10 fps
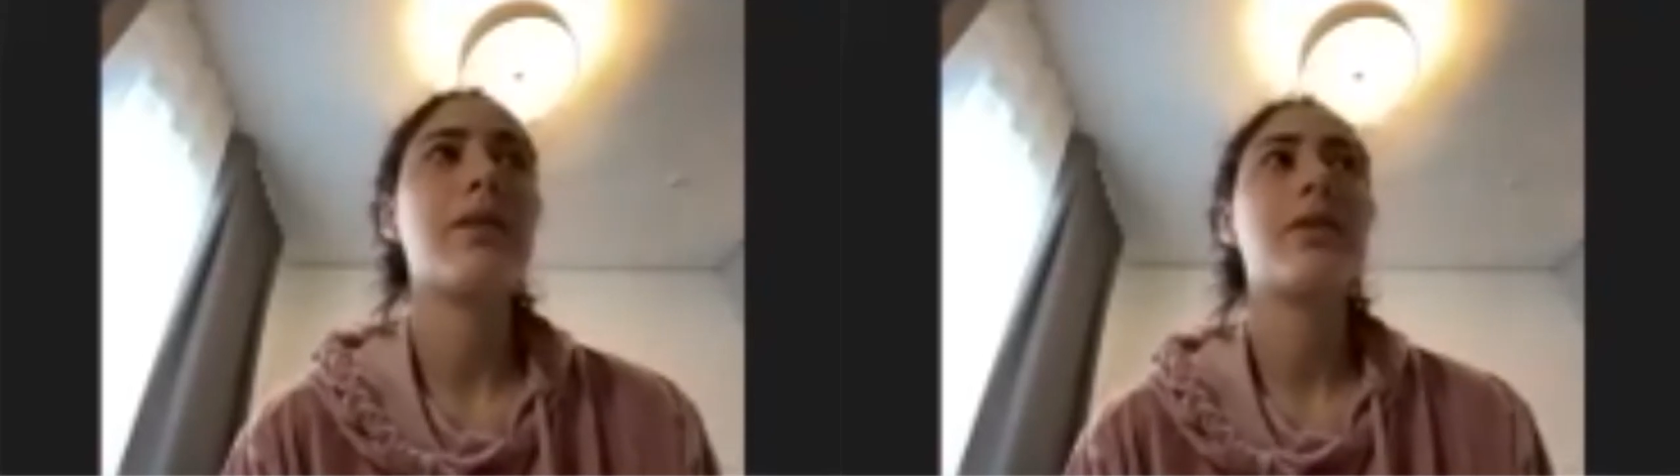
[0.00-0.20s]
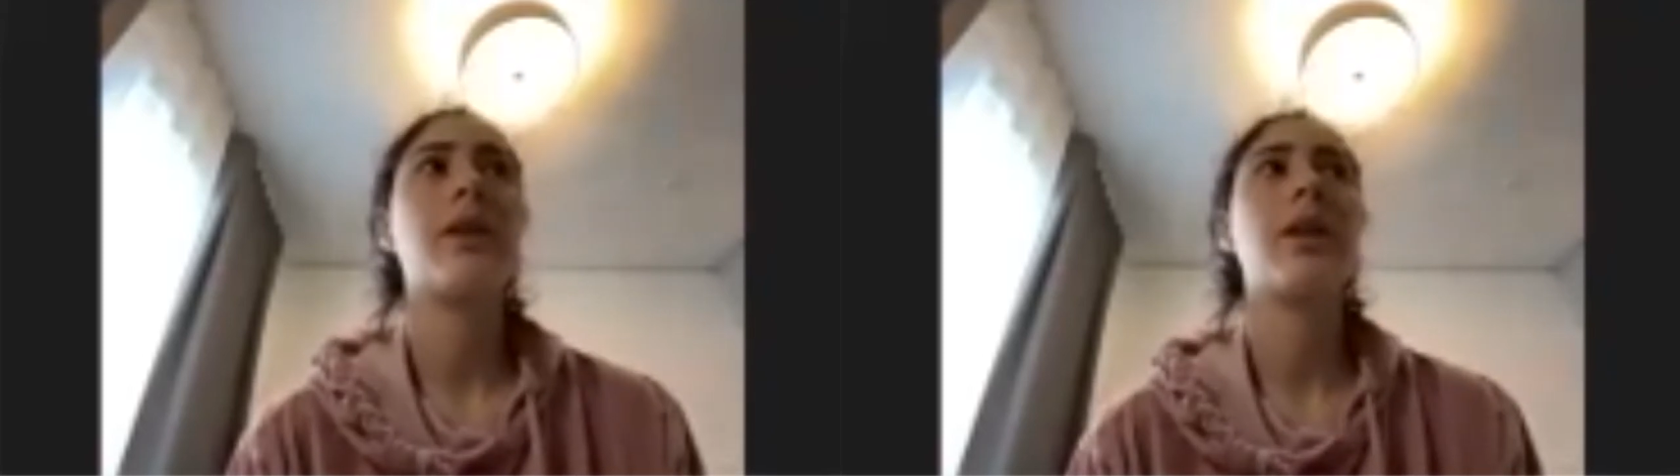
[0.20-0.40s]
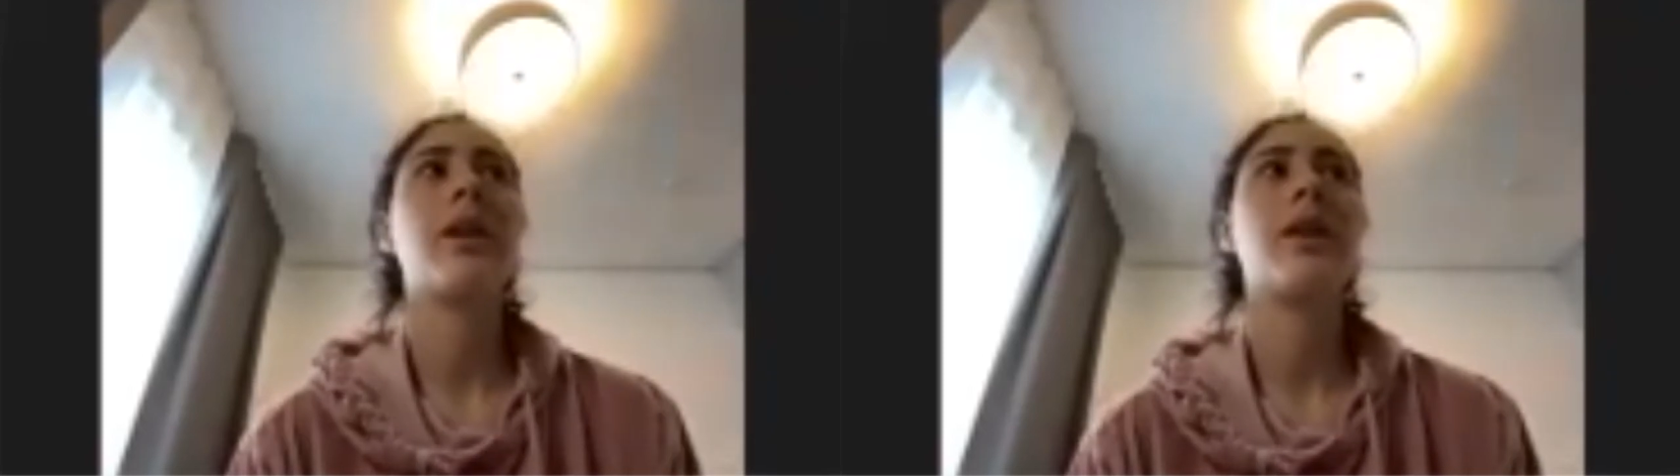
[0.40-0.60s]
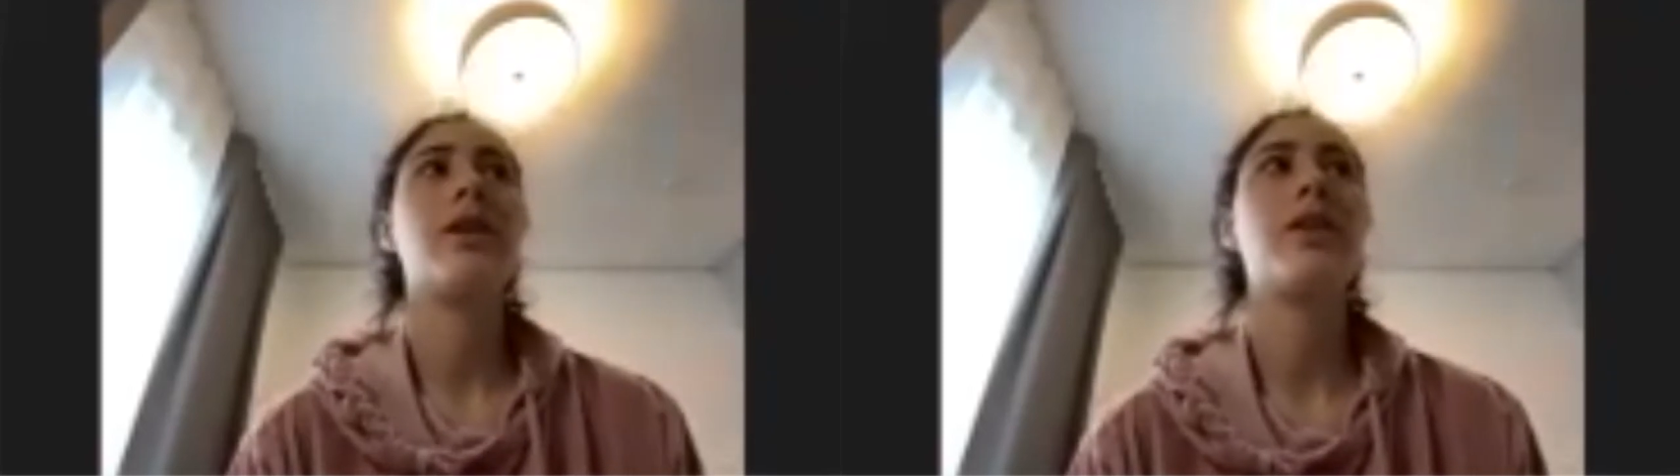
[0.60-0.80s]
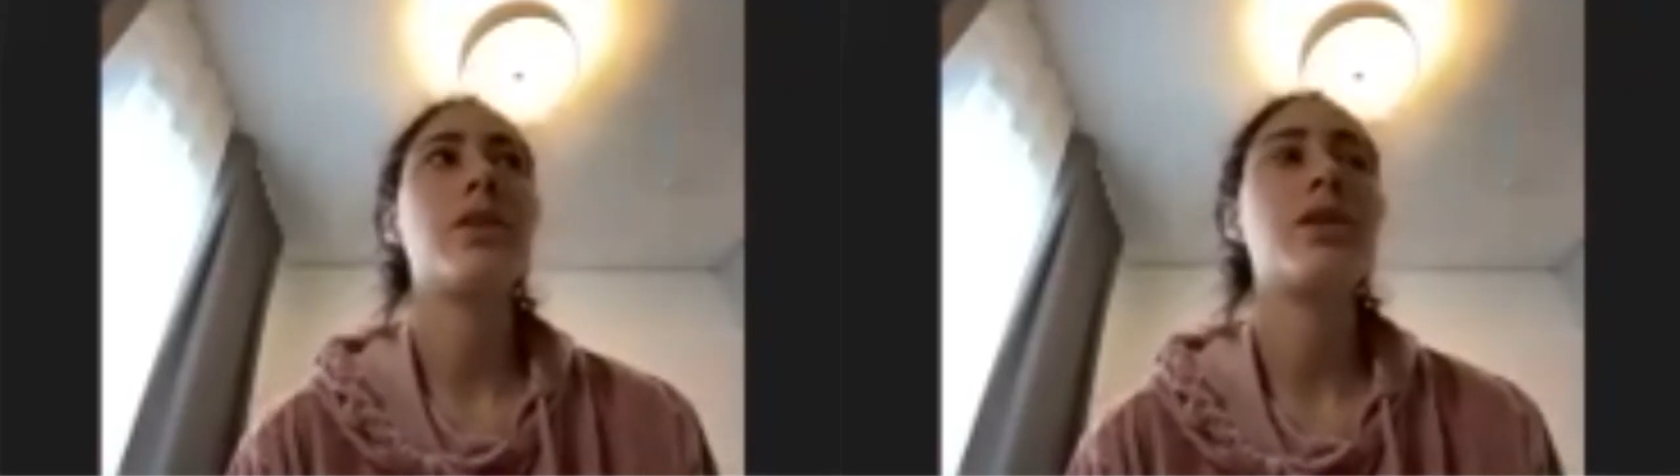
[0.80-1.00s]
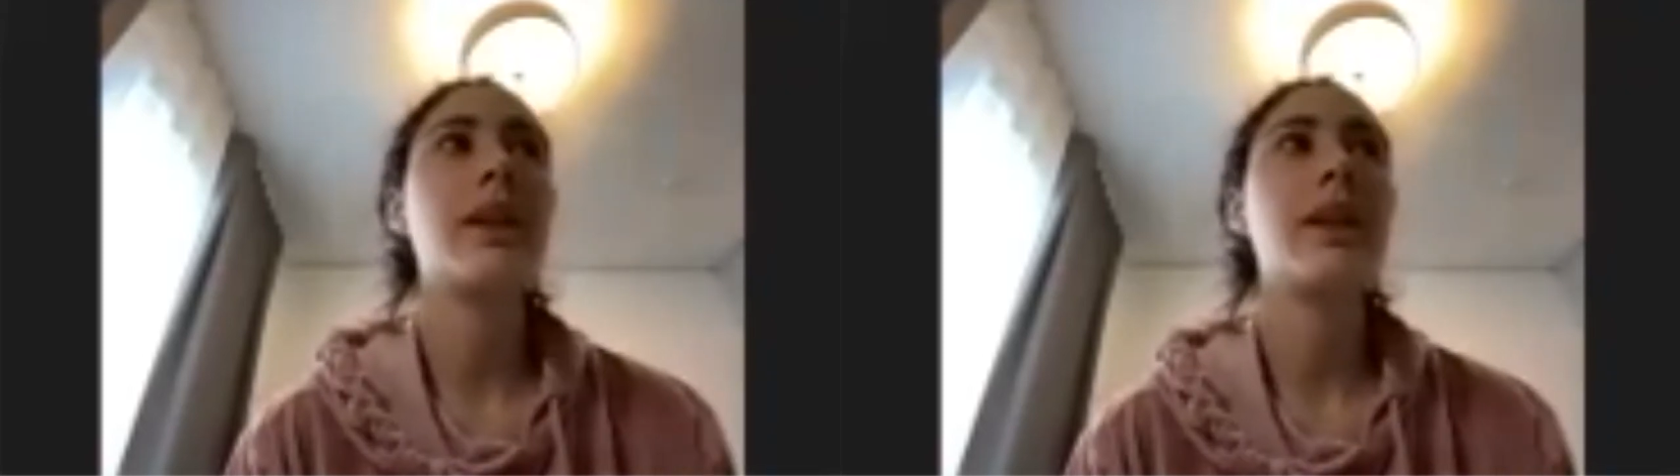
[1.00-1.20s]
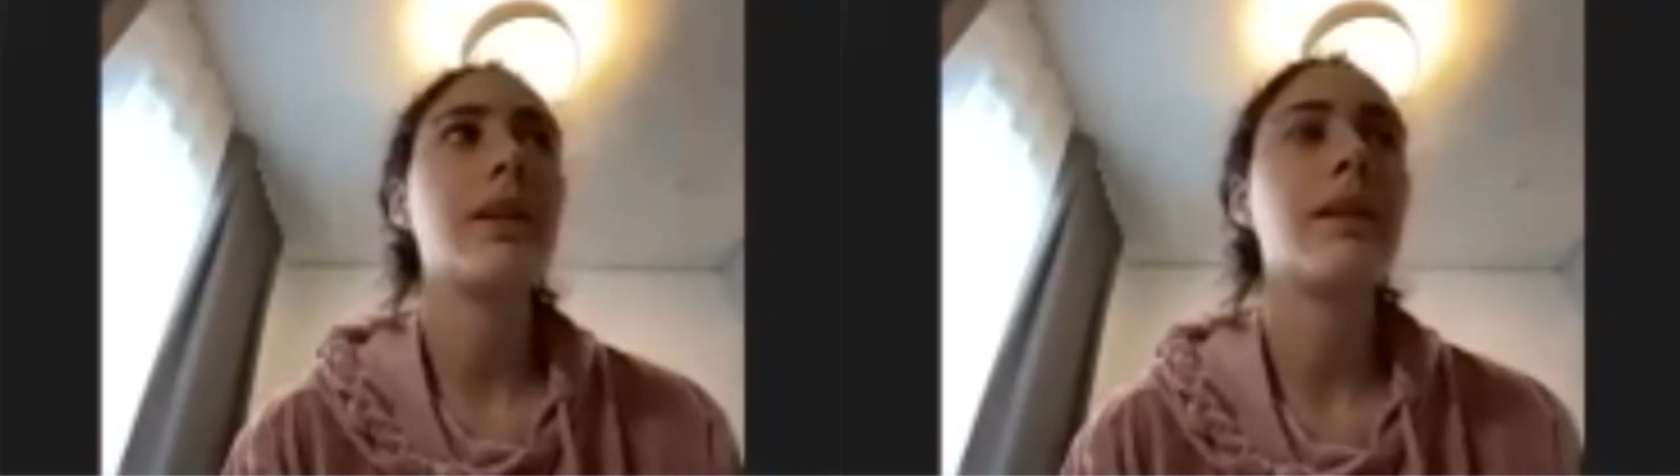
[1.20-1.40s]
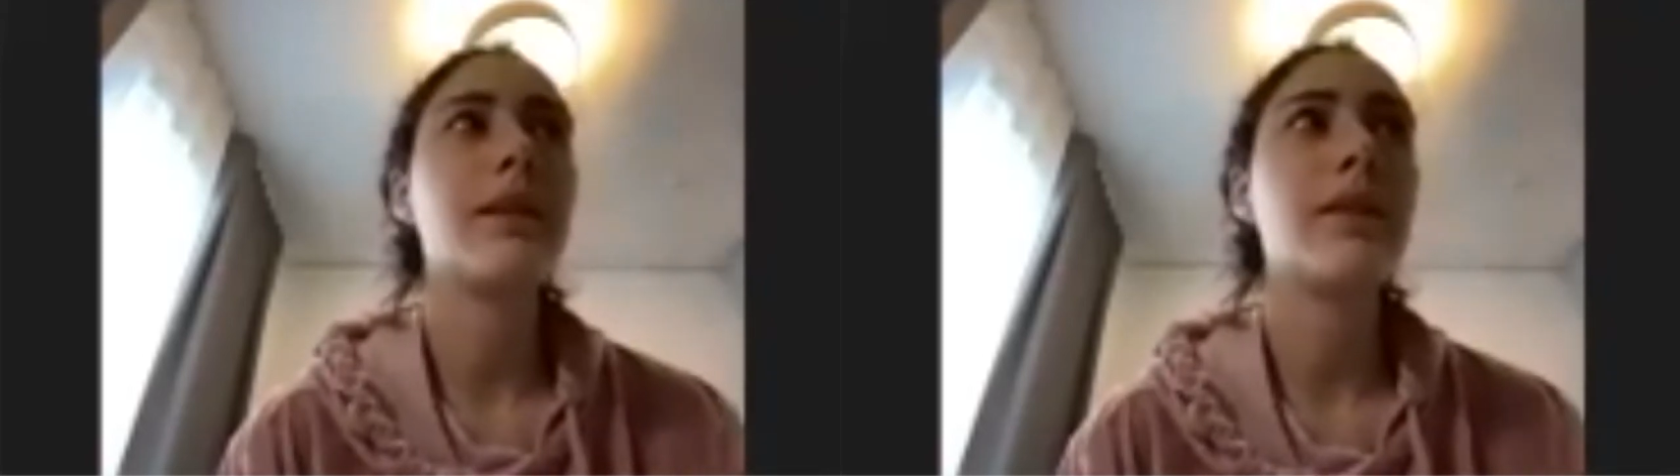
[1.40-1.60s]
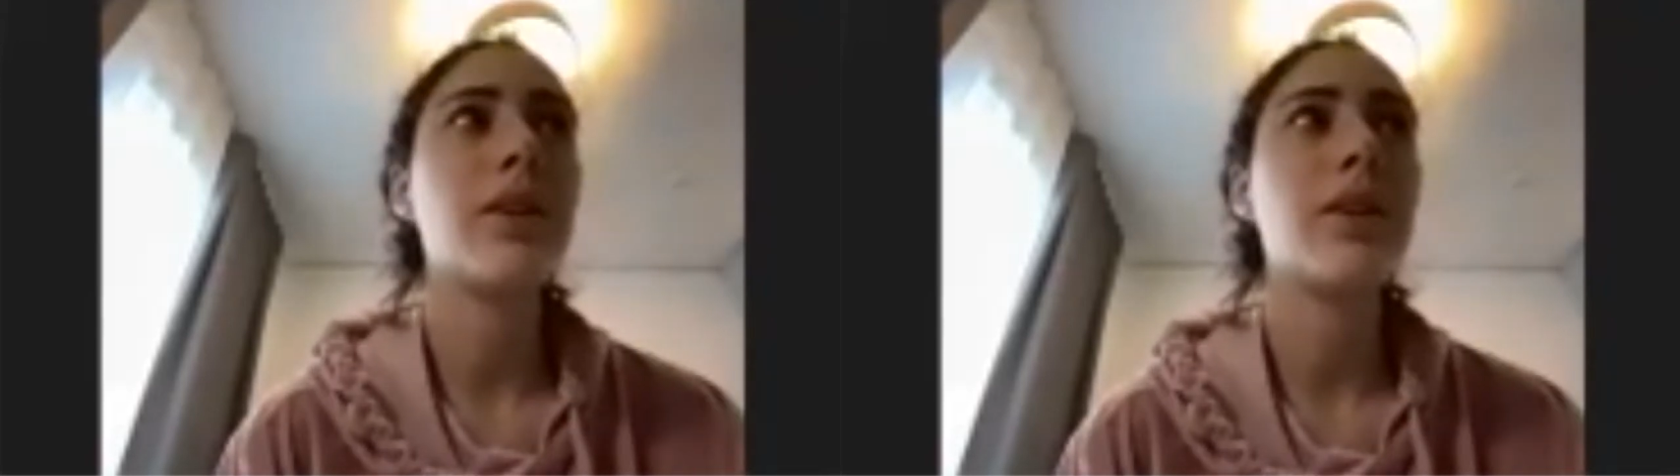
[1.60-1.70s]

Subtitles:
of turning